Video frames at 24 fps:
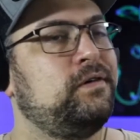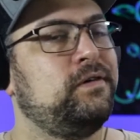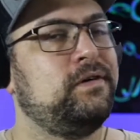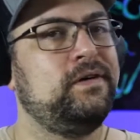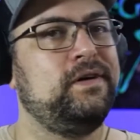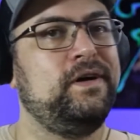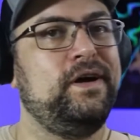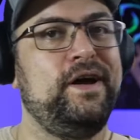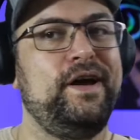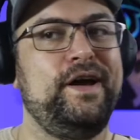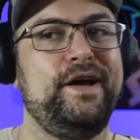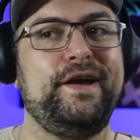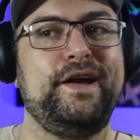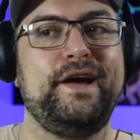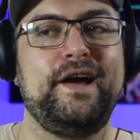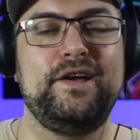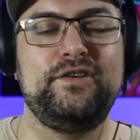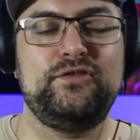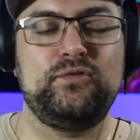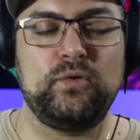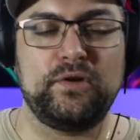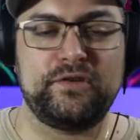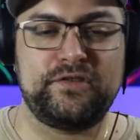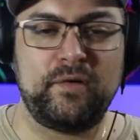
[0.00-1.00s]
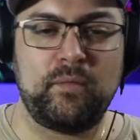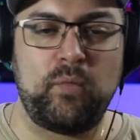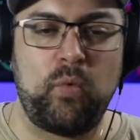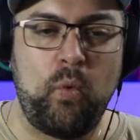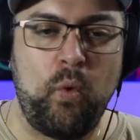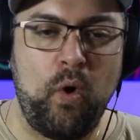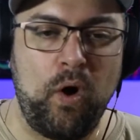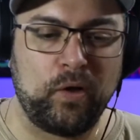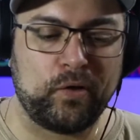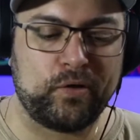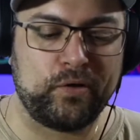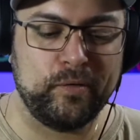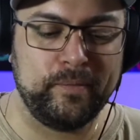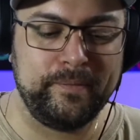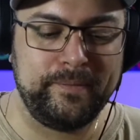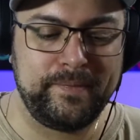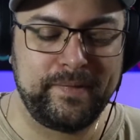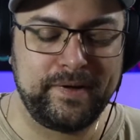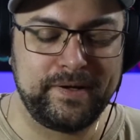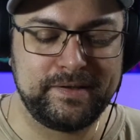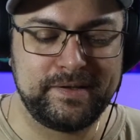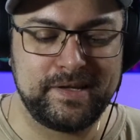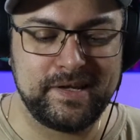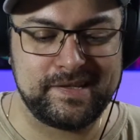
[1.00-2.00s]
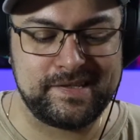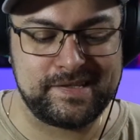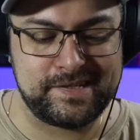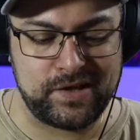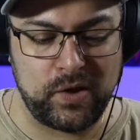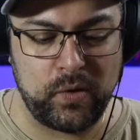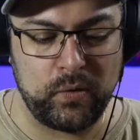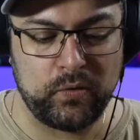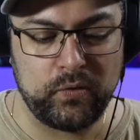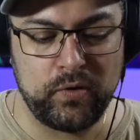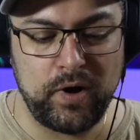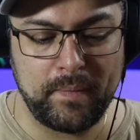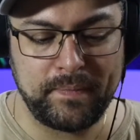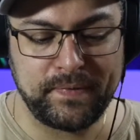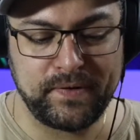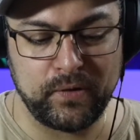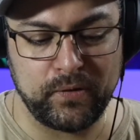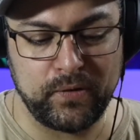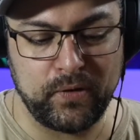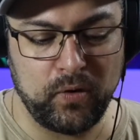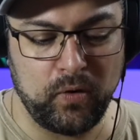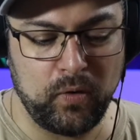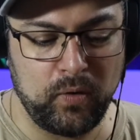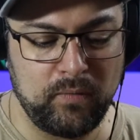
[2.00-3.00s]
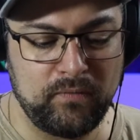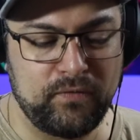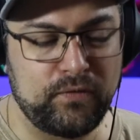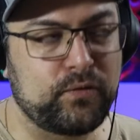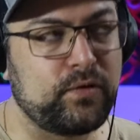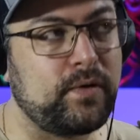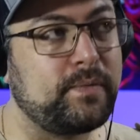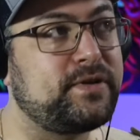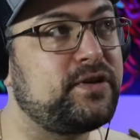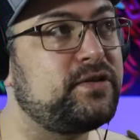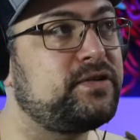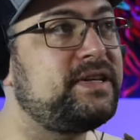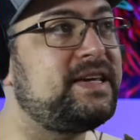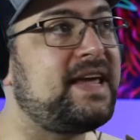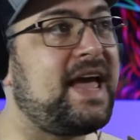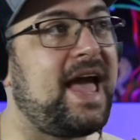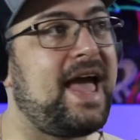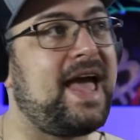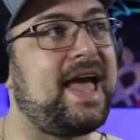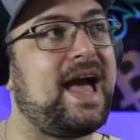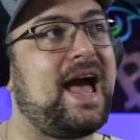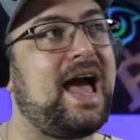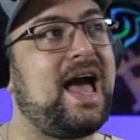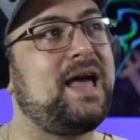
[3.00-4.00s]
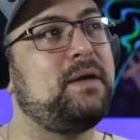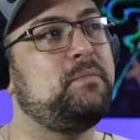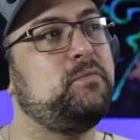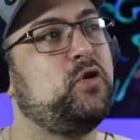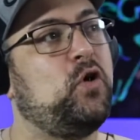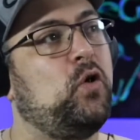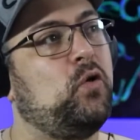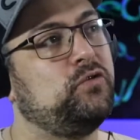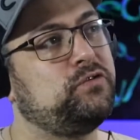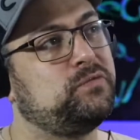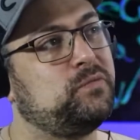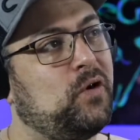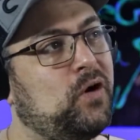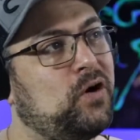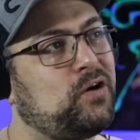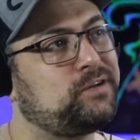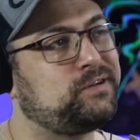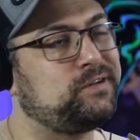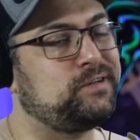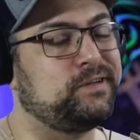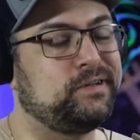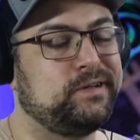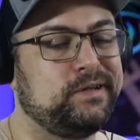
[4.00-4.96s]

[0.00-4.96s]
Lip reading: Hey guys, what is up? Welcome to So Crypto, your home for Crypto TA. I am your host, Martin.